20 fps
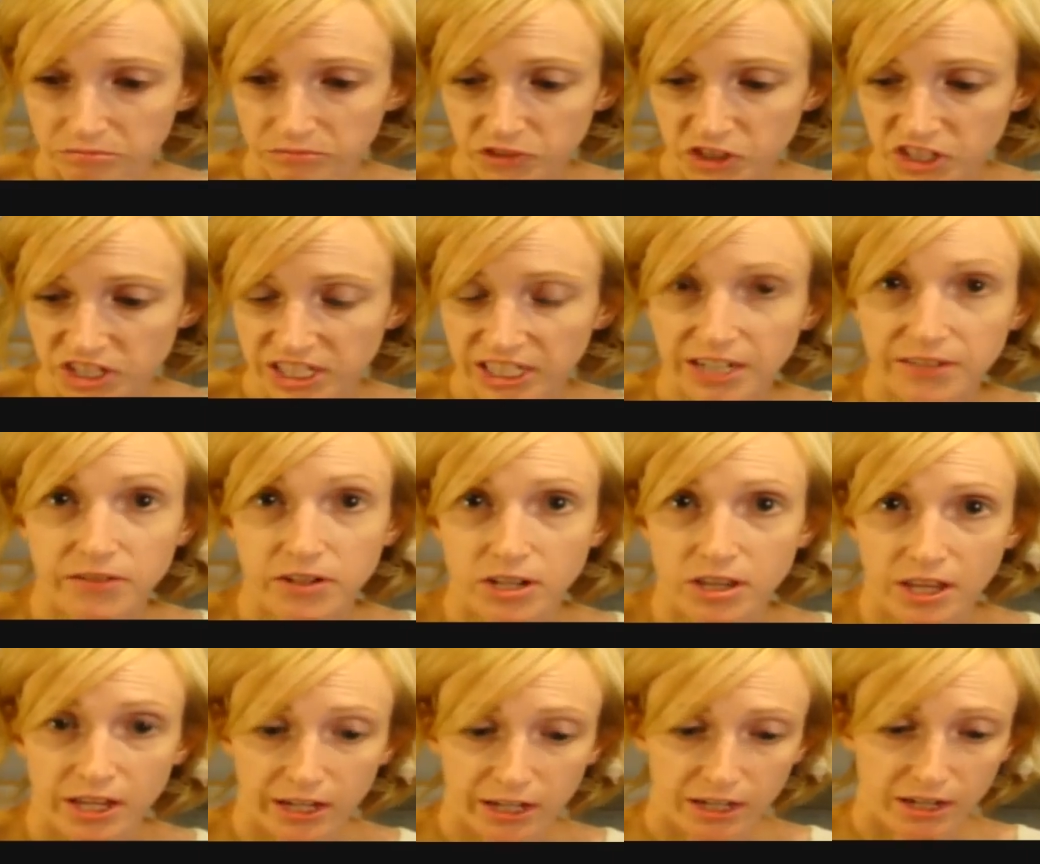just to give you
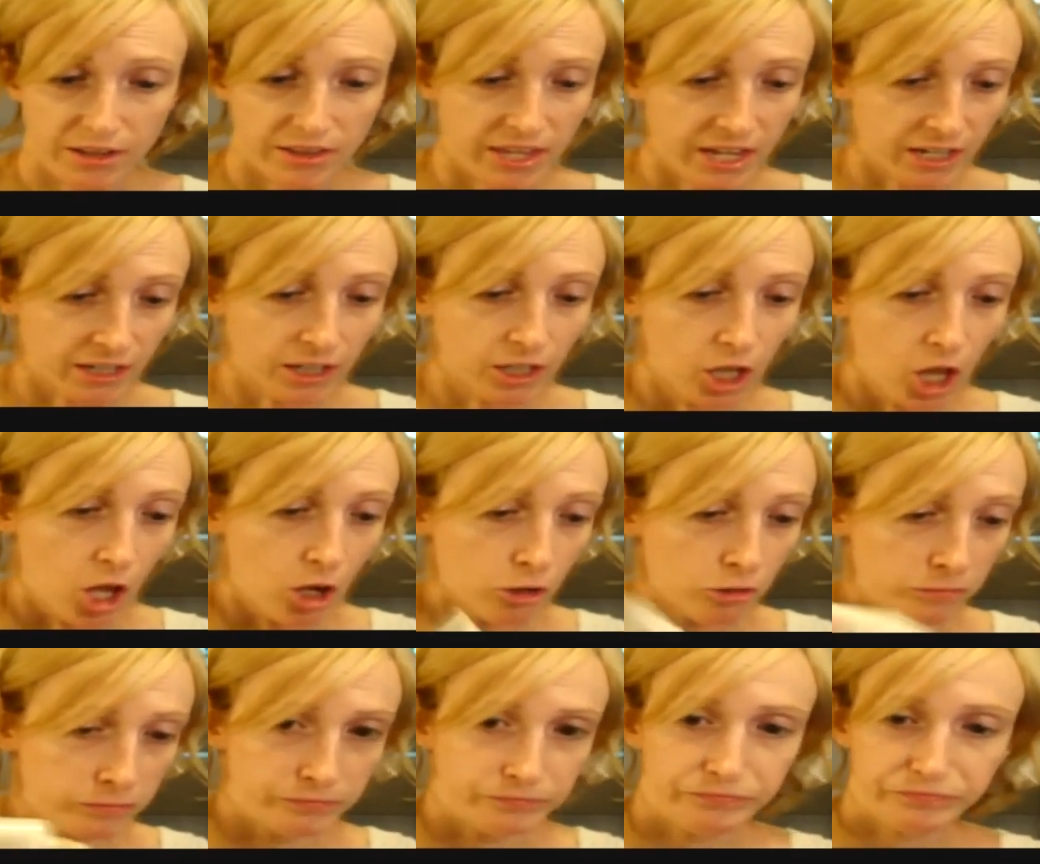like that
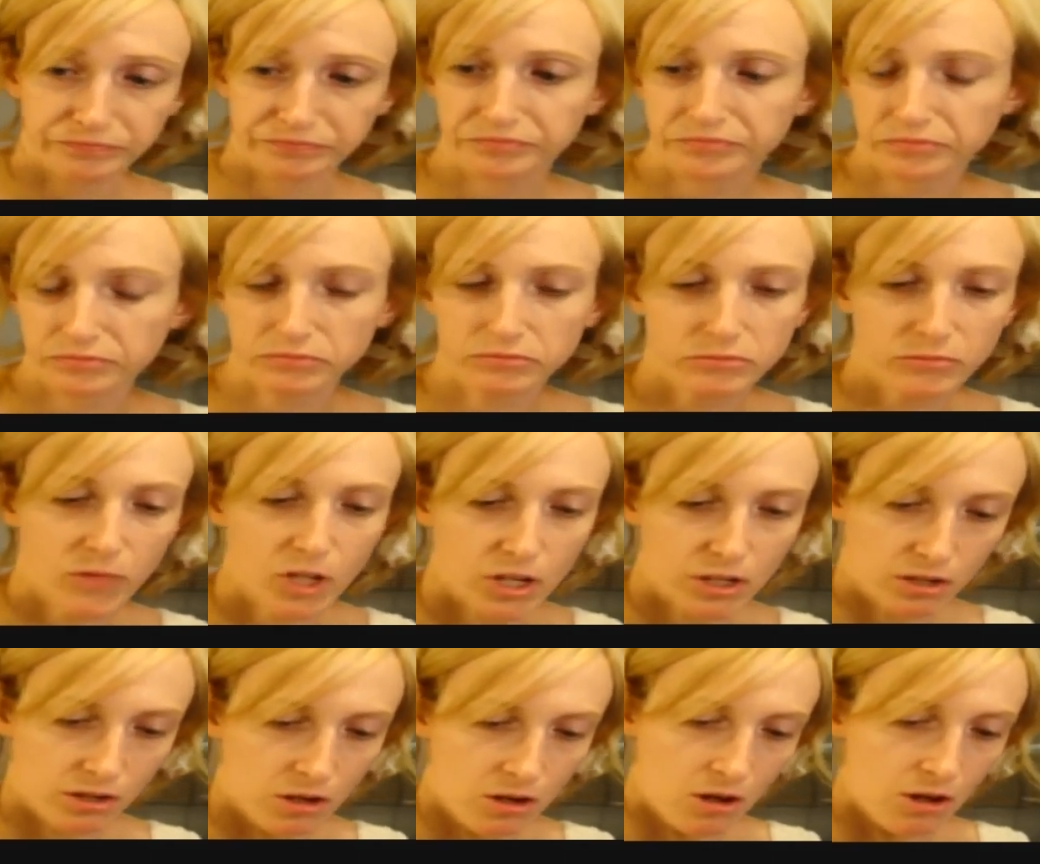glow.
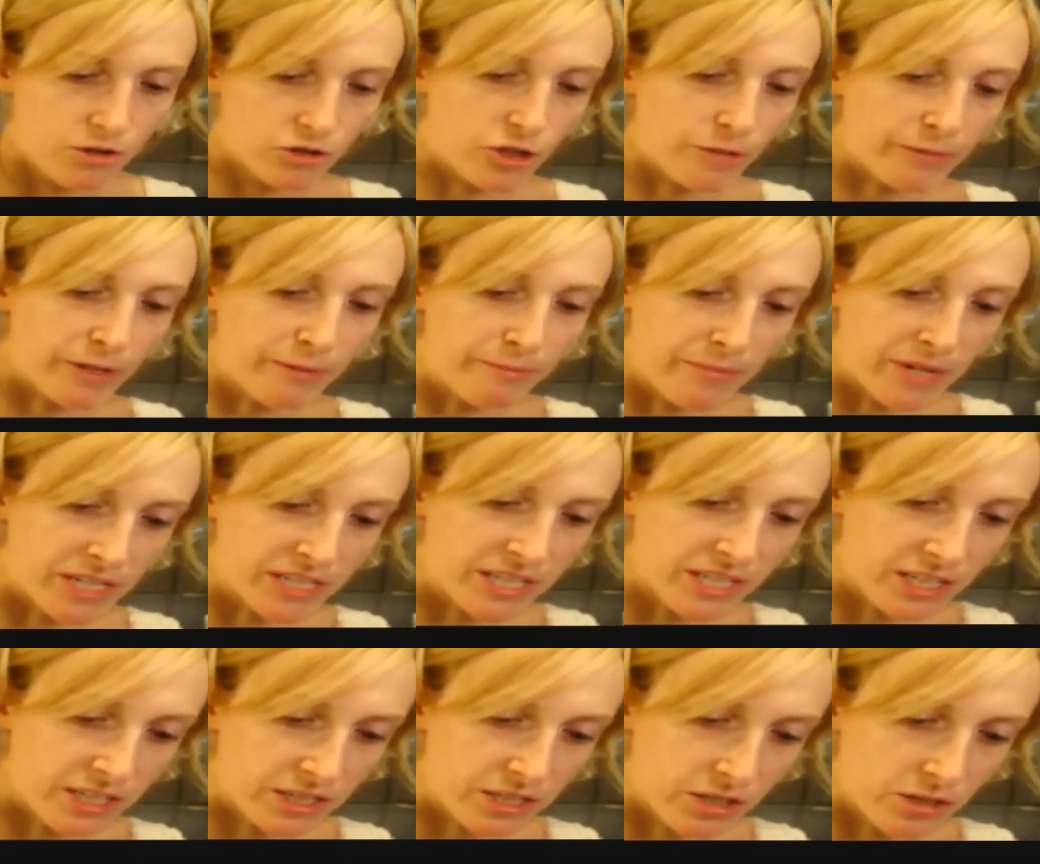So I'm going to mix
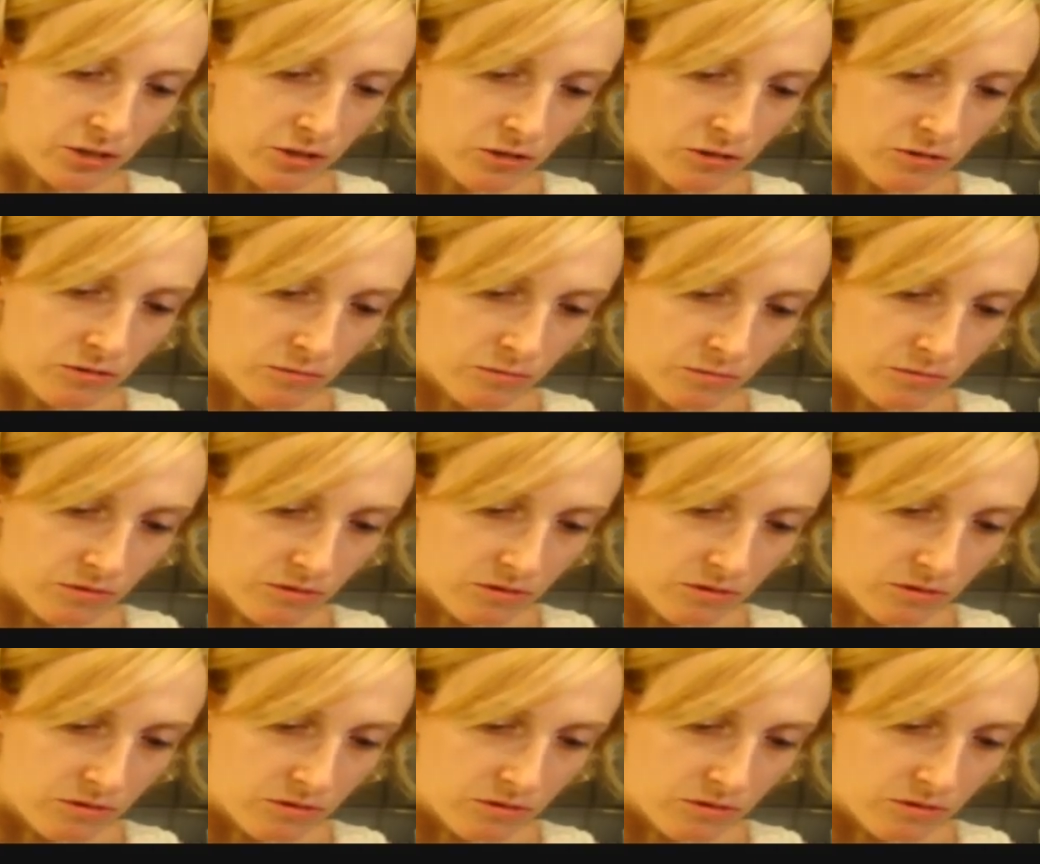these two,